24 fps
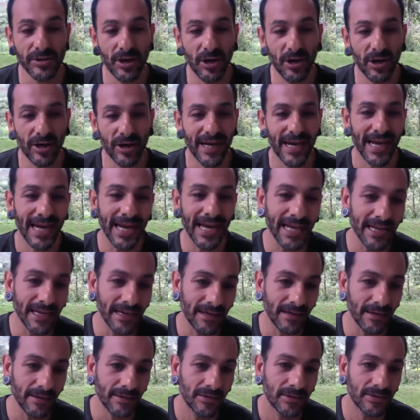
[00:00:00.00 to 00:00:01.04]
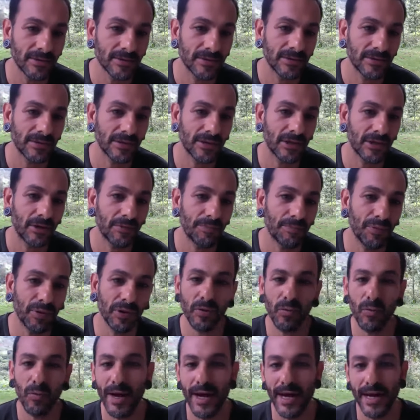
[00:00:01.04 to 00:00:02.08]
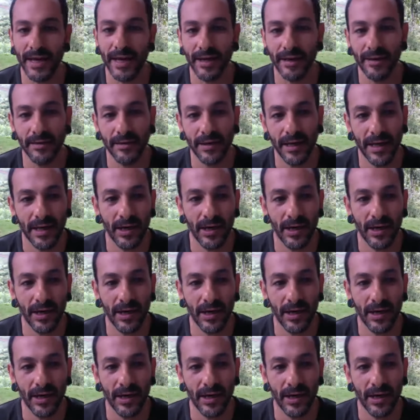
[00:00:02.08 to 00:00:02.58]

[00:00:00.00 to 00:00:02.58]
are hidden. They're put away in